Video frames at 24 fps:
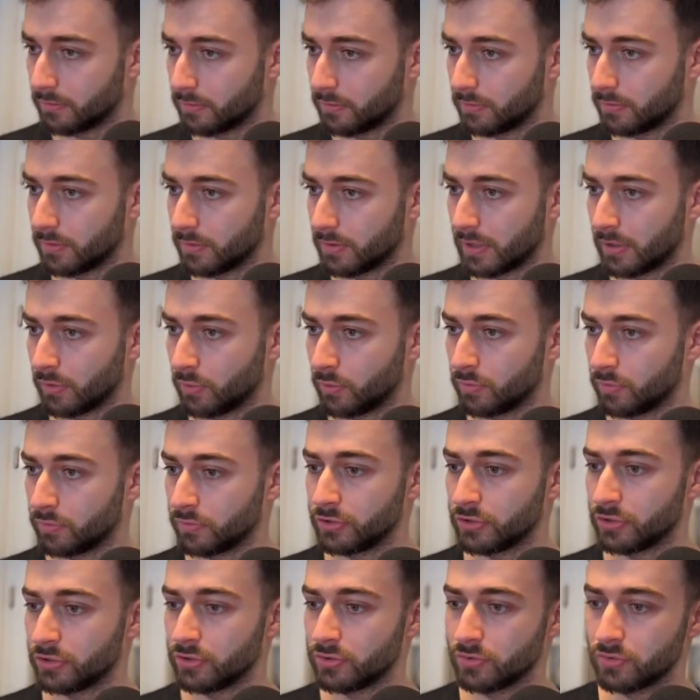I will
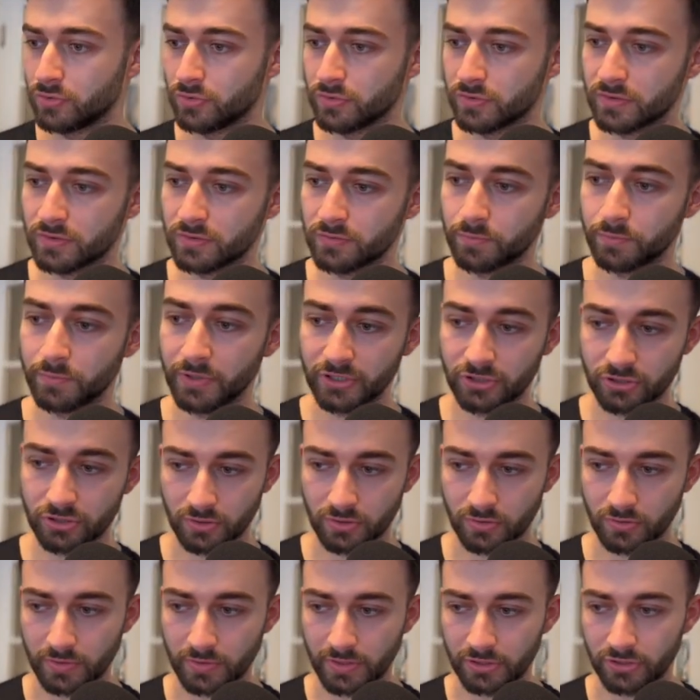use picture
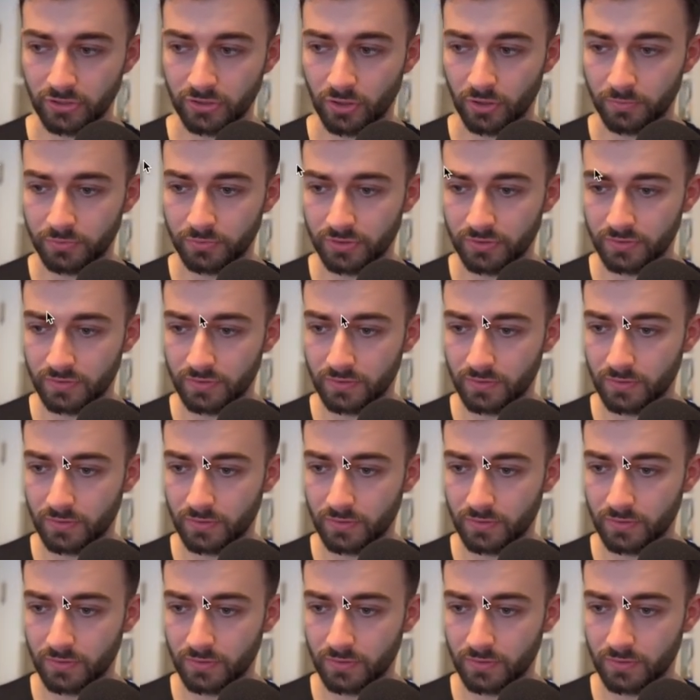correction options.